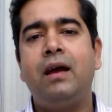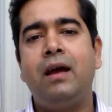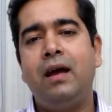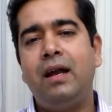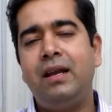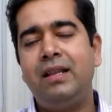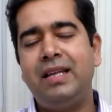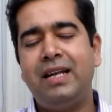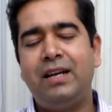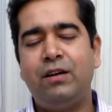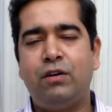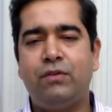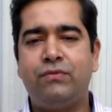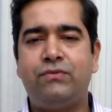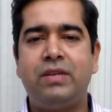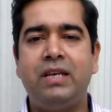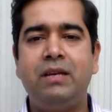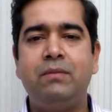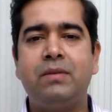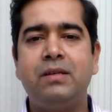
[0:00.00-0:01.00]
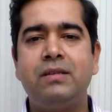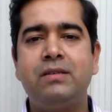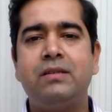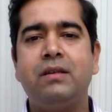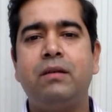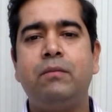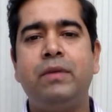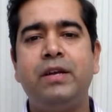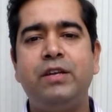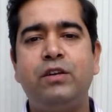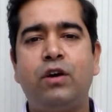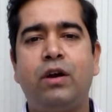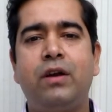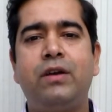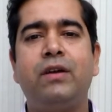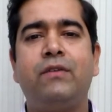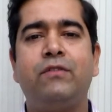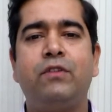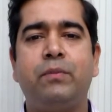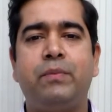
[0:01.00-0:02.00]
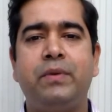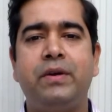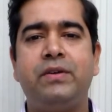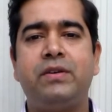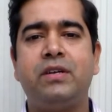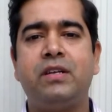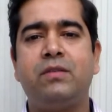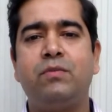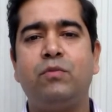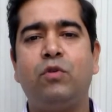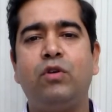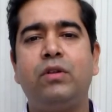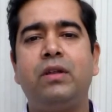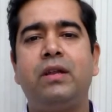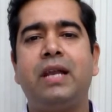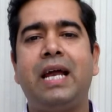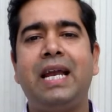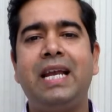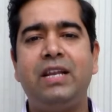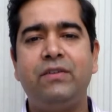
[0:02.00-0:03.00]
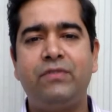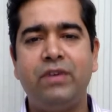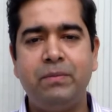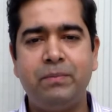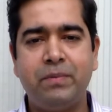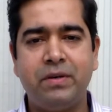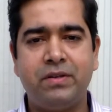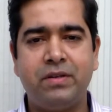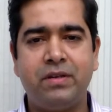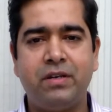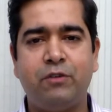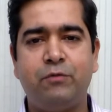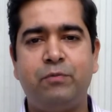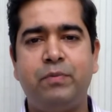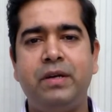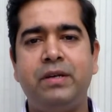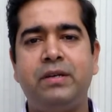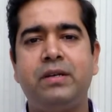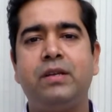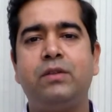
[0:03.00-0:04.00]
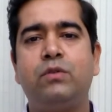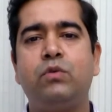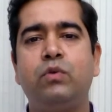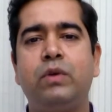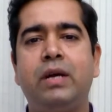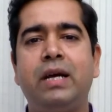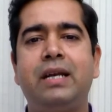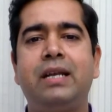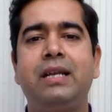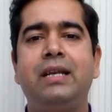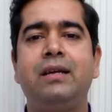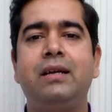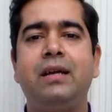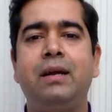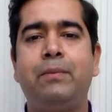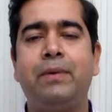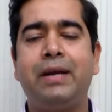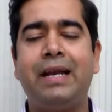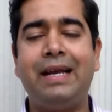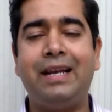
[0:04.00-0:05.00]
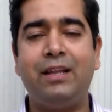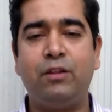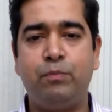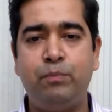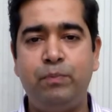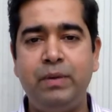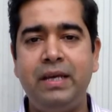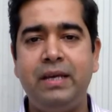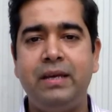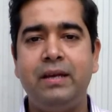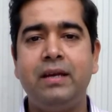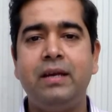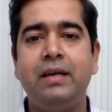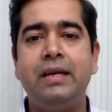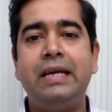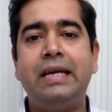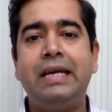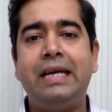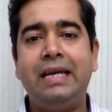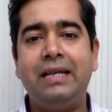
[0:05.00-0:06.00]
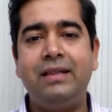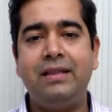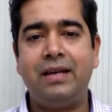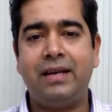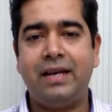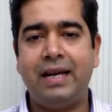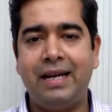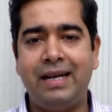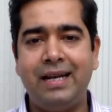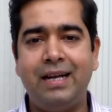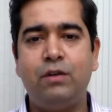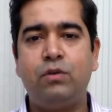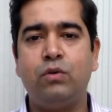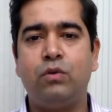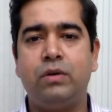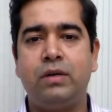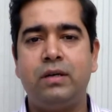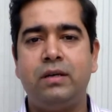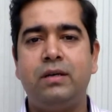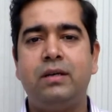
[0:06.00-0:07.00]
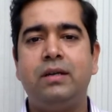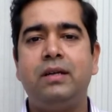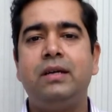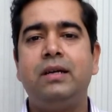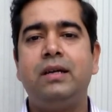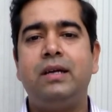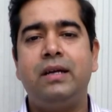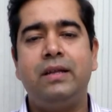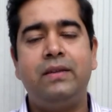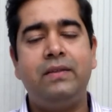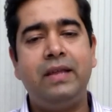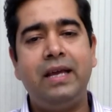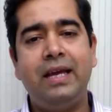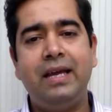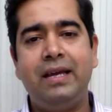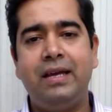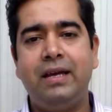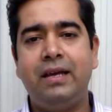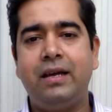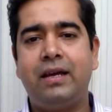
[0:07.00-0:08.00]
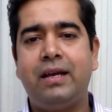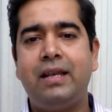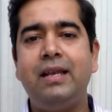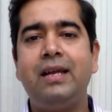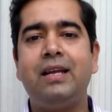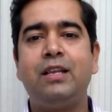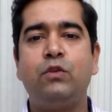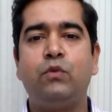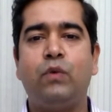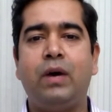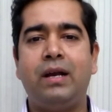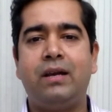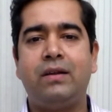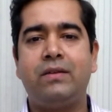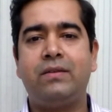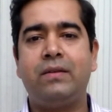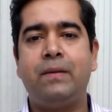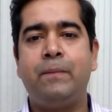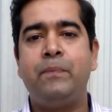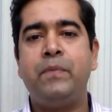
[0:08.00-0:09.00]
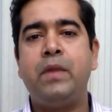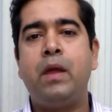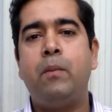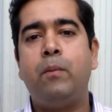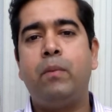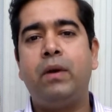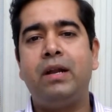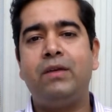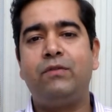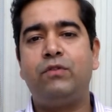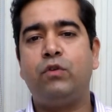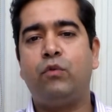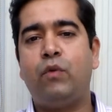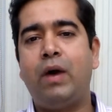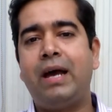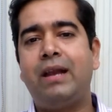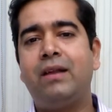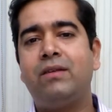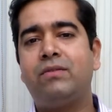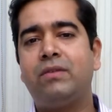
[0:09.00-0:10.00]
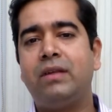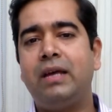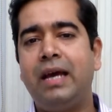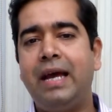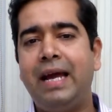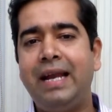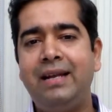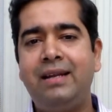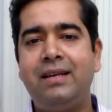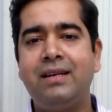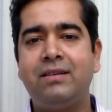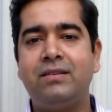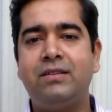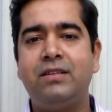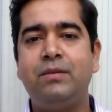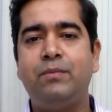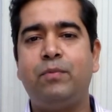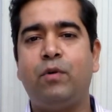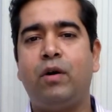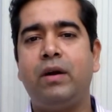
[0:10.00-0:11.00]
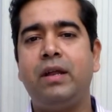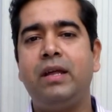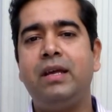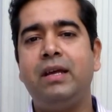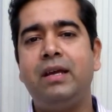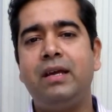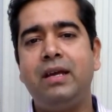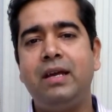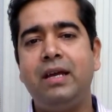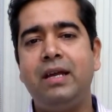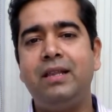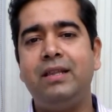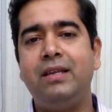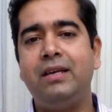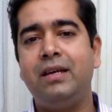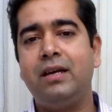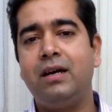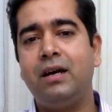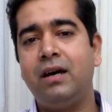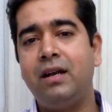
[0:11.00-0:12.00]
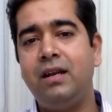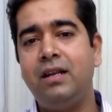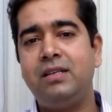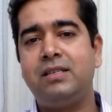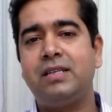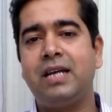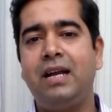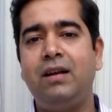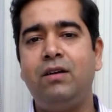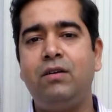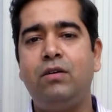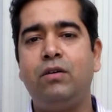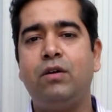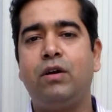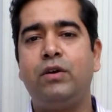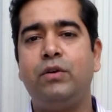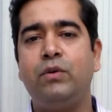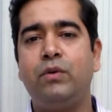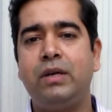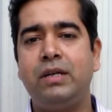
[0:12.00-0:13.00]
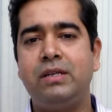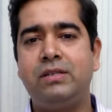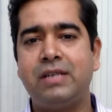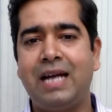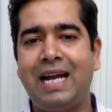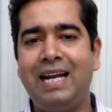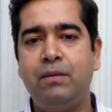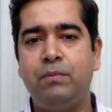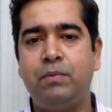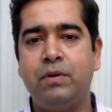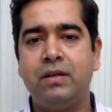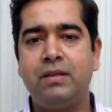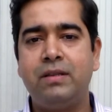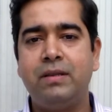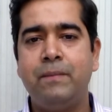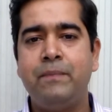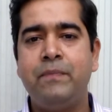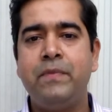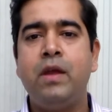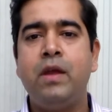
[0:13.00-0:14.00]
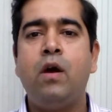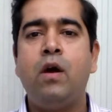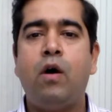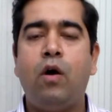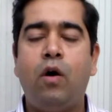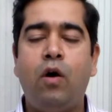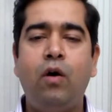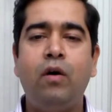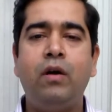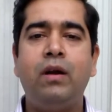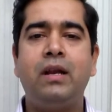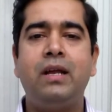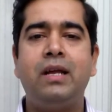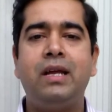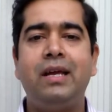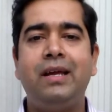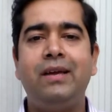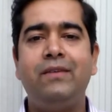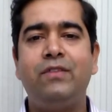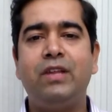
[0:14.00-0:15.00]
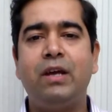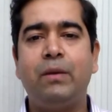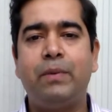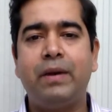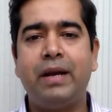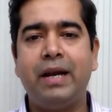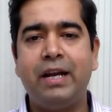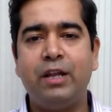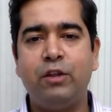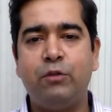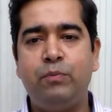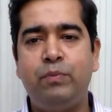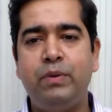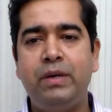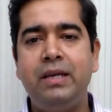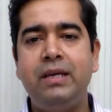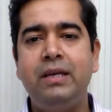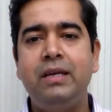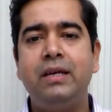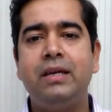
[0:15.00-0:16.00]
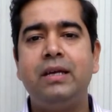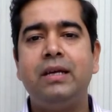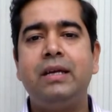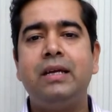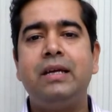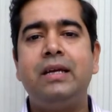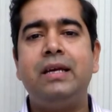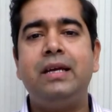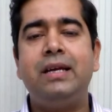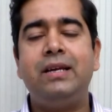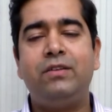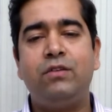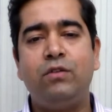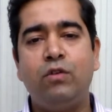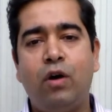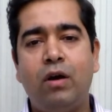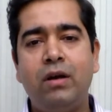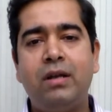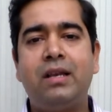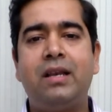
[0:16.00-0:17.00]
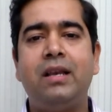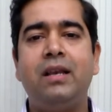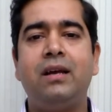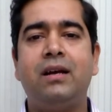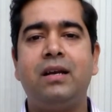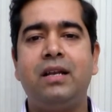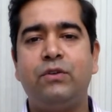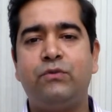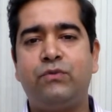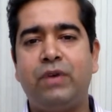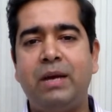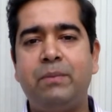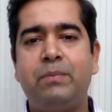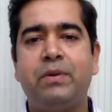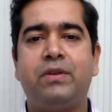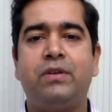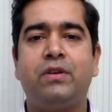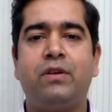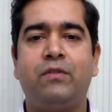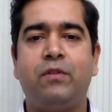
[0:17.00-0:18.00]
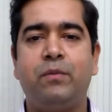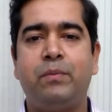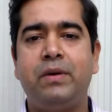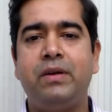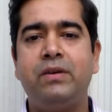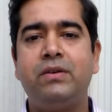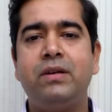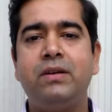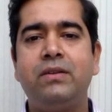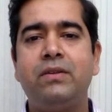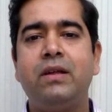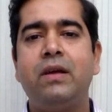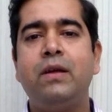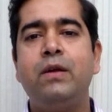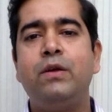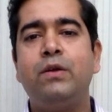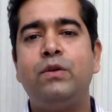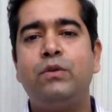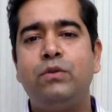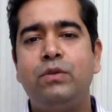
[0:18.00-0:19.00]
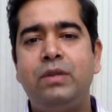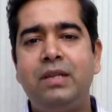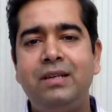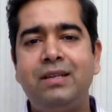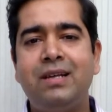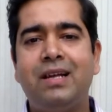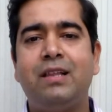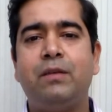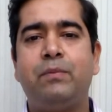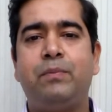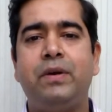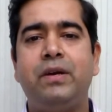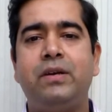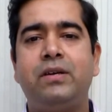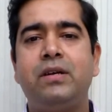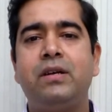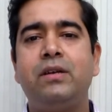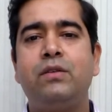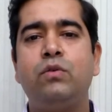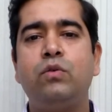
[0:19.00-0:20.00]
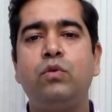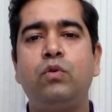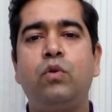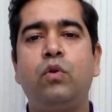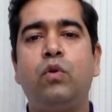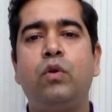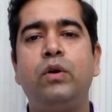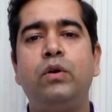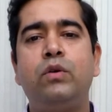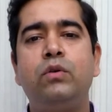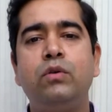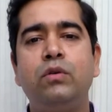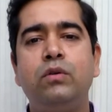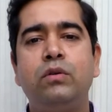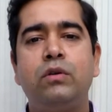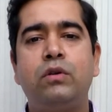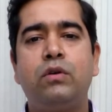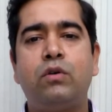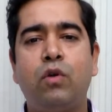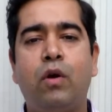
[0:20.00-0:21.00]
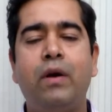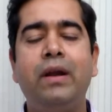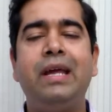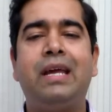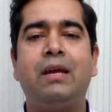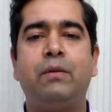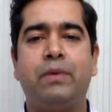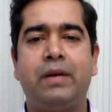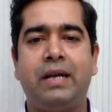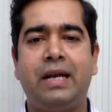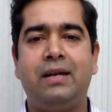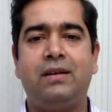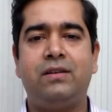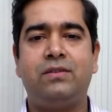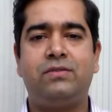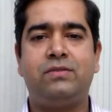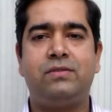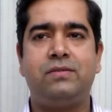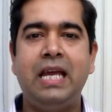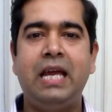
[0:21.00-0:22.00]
At the end of 3 months, majority of the patients, more than 95% of patients who get hepatitis B in their adulthood, they clear the virus. But if the virus enters the body in the early childhood or during childbirth, or if the hepatitis B is not cleared in 5% of the patients, These are the patients who grow into chronic hepatitis.